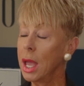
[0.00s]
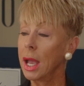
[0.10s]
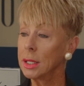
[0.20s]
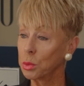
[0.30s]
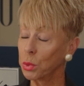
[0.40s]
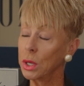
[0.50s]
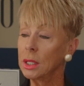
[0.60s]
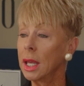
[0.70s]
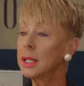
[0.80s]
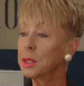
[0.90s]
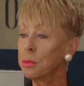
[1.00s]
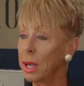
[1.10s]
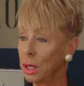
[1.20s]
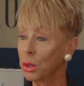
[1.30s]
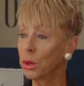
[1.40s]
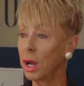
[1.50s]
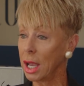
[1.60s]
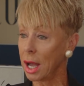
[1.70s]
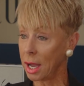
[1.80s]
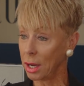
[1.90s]
and Spring Lakes made a great
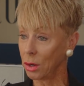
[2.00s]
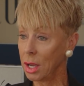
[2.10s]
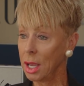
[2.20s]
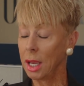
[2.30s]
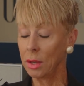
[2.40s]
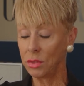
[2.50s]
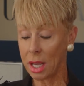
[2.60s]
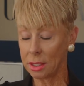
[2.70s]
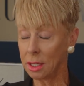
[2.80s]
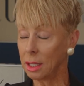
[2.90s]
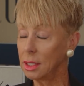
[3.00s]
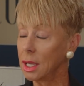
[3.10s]
hire. If that's not the